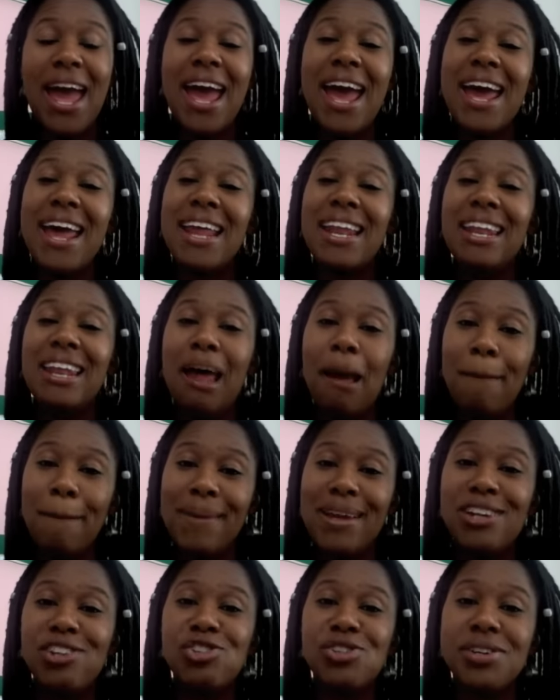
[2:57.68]
And let
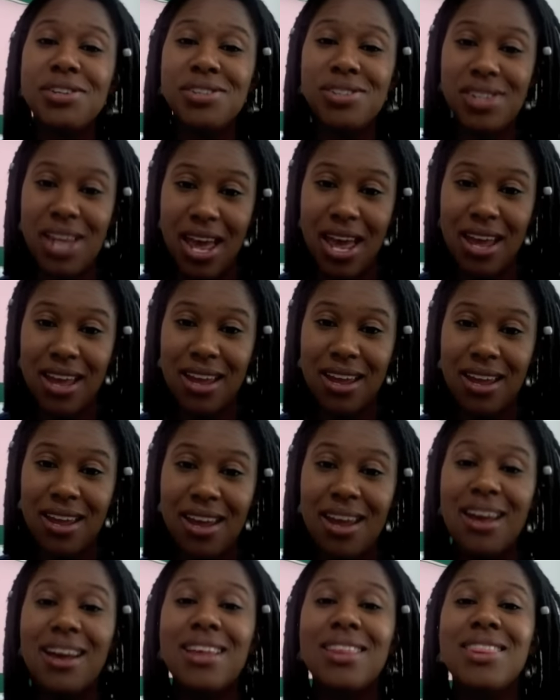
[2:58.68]
me just say,
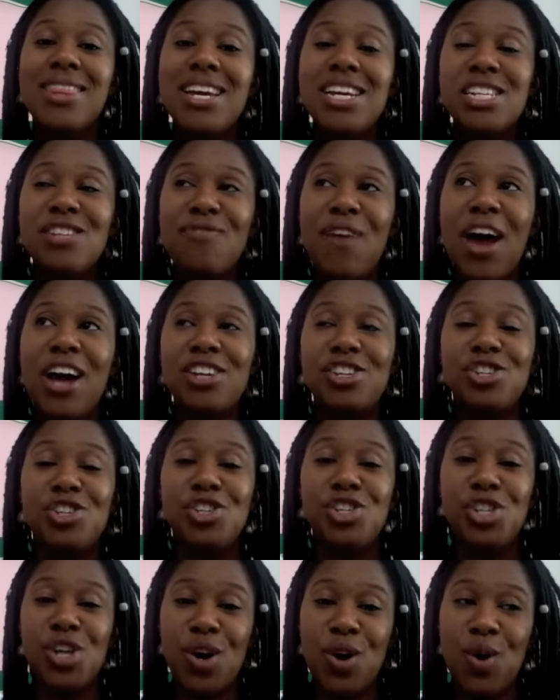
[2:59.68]
this
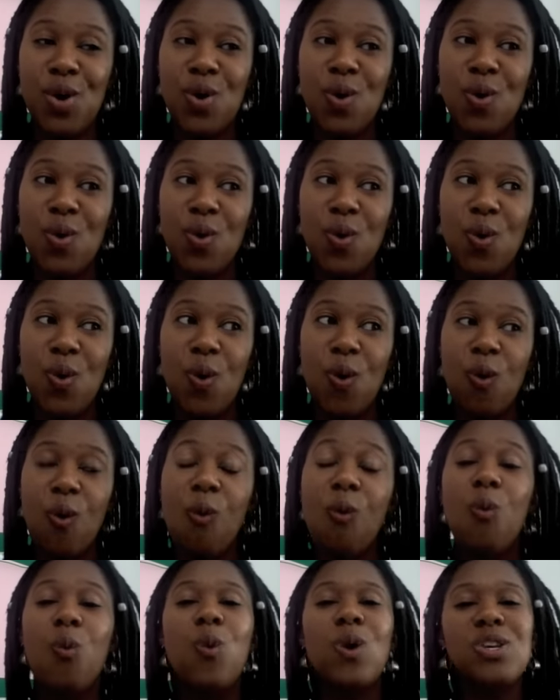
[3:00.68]
fashion show
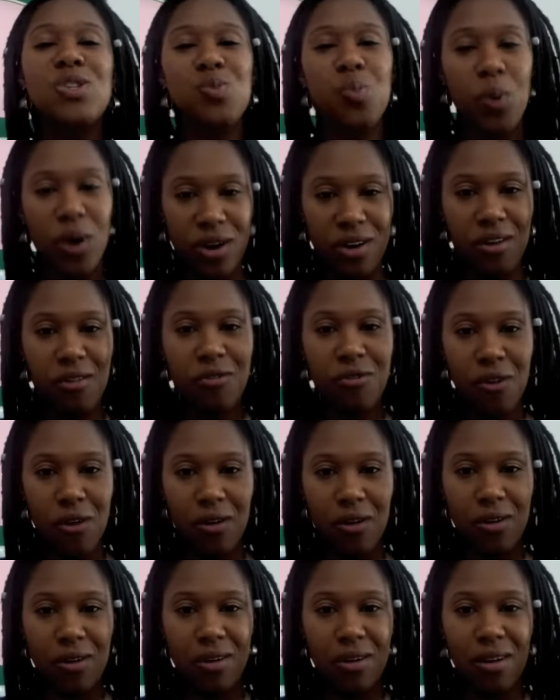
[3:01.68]
was wonderful.